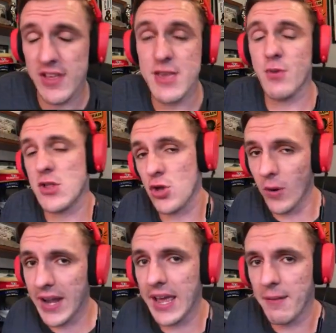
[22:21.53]
you
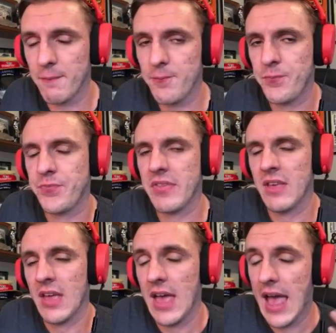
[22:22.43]
enjoyed it.
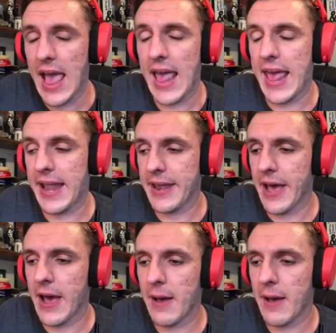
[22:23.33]
And